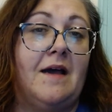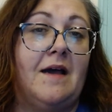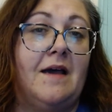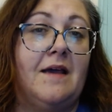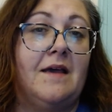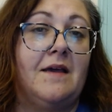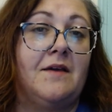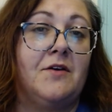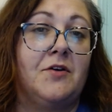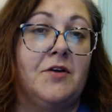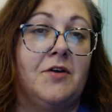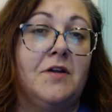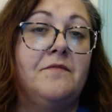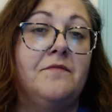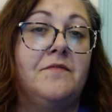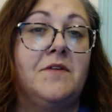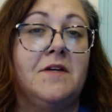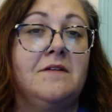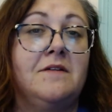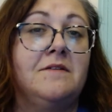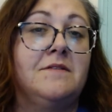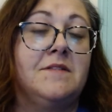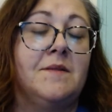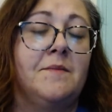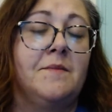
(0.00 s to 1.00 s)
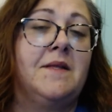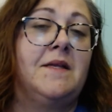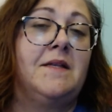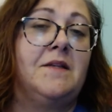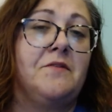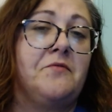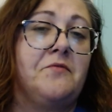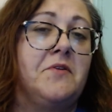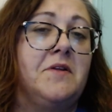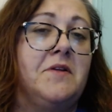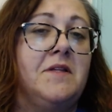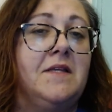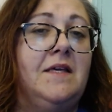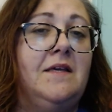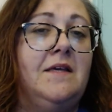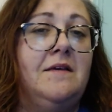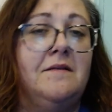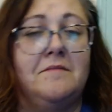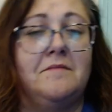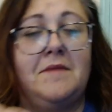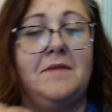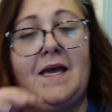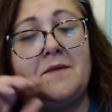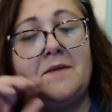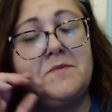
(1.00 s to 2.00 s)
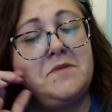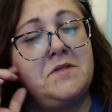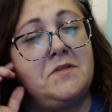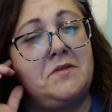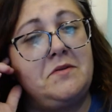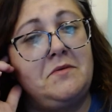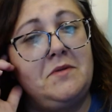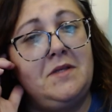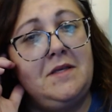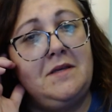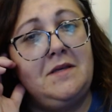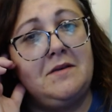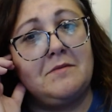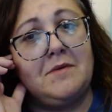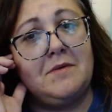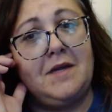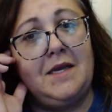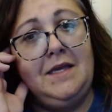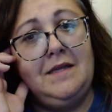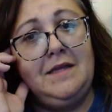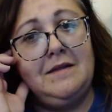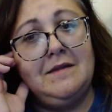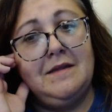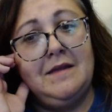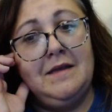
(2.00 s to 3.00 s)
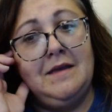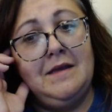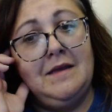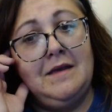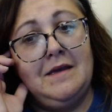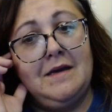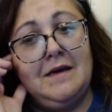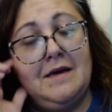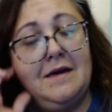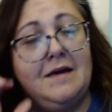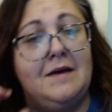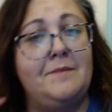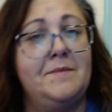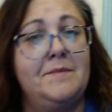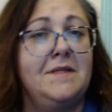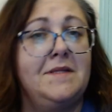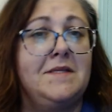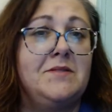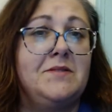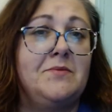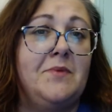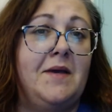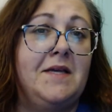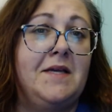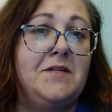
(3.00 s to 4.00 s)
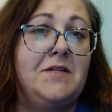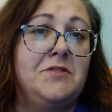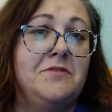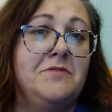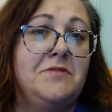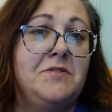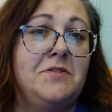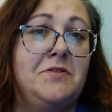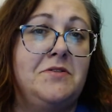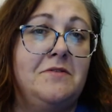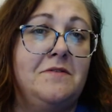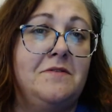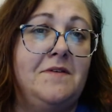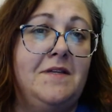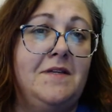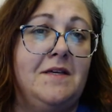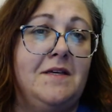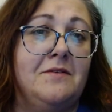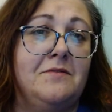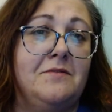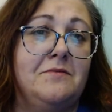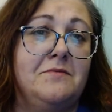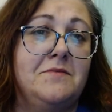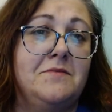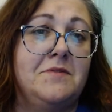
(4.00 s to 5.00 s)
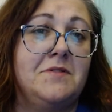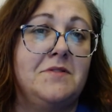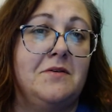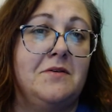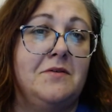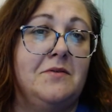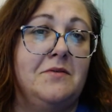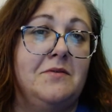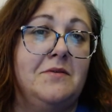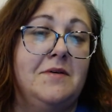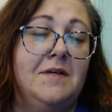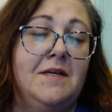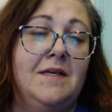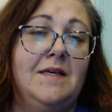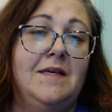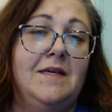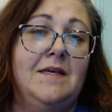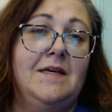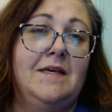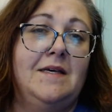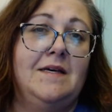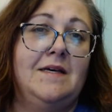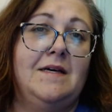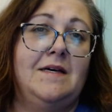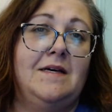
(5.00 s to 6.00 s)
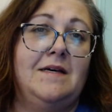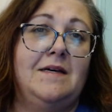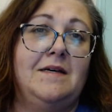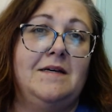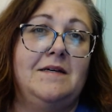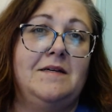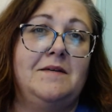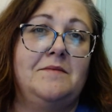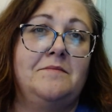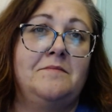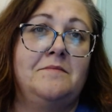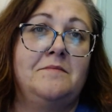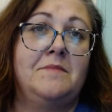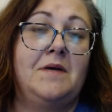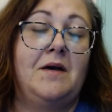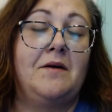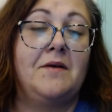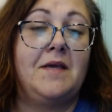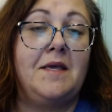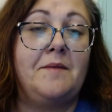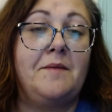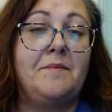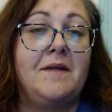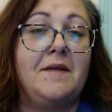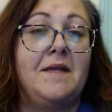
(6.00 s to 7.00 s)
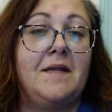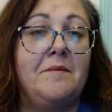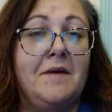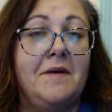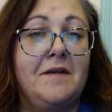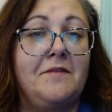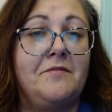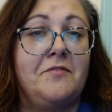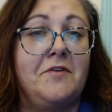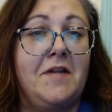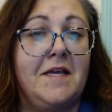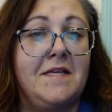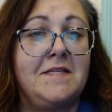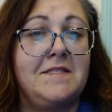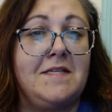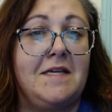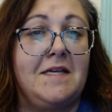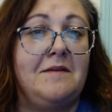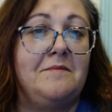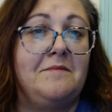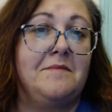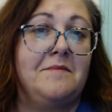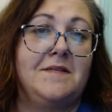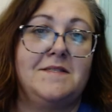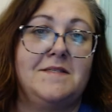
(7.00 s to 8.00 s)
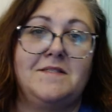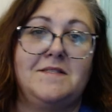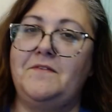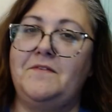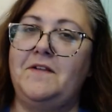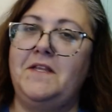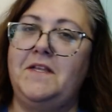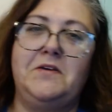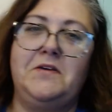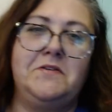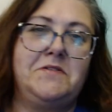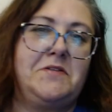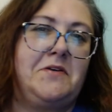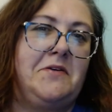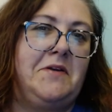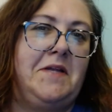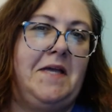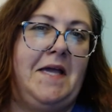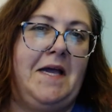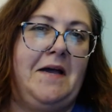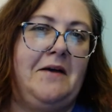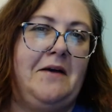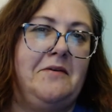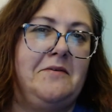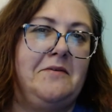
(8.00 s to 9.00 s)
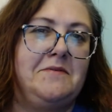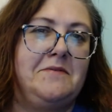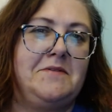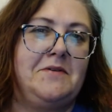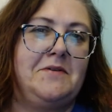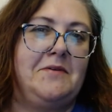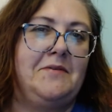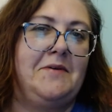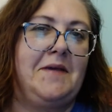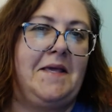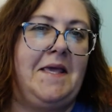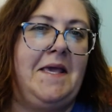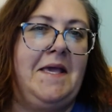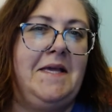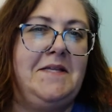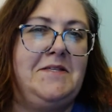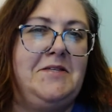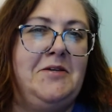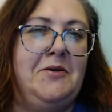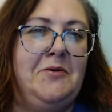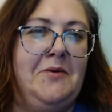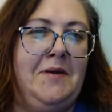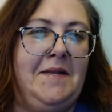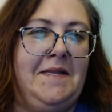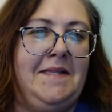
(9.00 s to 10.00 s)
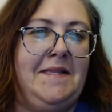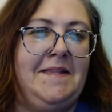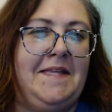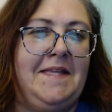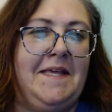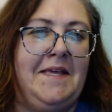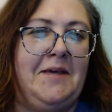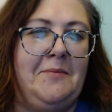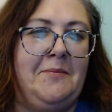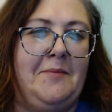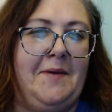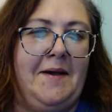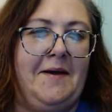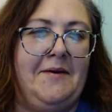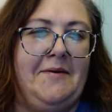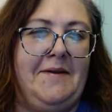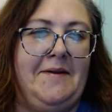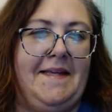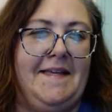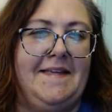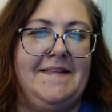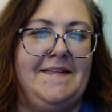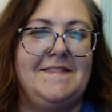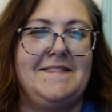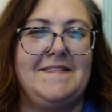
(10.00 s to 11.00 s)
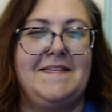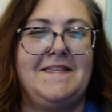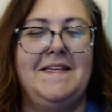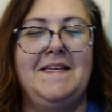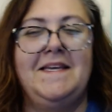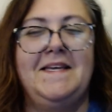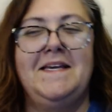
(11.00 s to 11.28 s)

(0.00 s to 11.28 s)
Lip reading: I could have done something differently. Absolutely, you're right. This is the way I chose to do the video. So I'll keep that in mind for next time, because the video is already out, so I can't do anything about it.